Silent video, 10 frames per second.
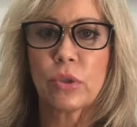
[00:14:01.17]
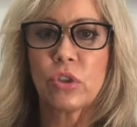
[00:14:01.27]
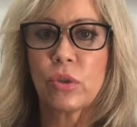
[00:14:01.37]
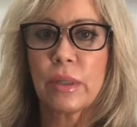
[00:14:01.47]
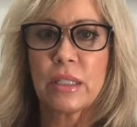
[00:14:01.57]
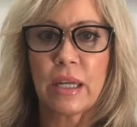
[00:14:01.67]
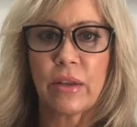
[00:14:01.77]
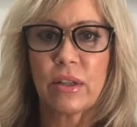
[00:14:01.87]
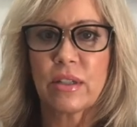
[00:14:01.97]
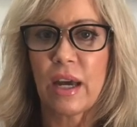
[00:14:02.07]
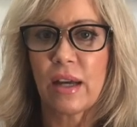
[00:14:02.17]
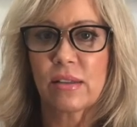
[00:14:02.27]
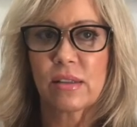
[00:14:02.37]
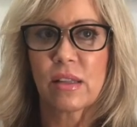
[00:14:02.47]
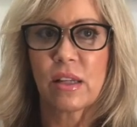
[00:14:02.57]
doing daily
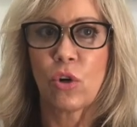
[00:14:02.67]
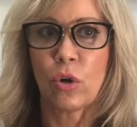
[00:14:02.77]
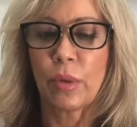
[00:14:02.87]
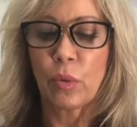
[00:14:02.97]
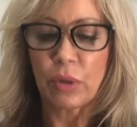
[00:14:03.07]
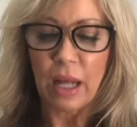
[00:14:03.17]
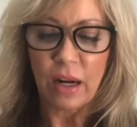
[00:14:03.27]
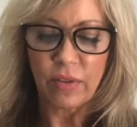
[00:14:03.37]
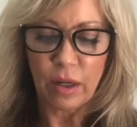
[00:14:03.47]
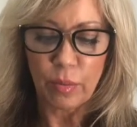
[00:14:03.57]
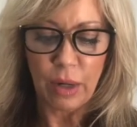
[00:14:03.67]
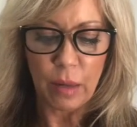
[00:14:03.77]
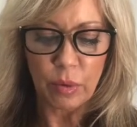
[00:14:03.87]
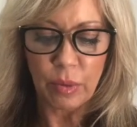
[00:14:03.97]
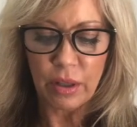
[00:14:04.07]
tasks that they normally would not have had a
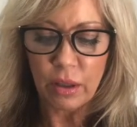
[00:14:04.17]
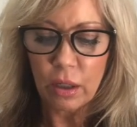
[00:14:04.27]
problem with.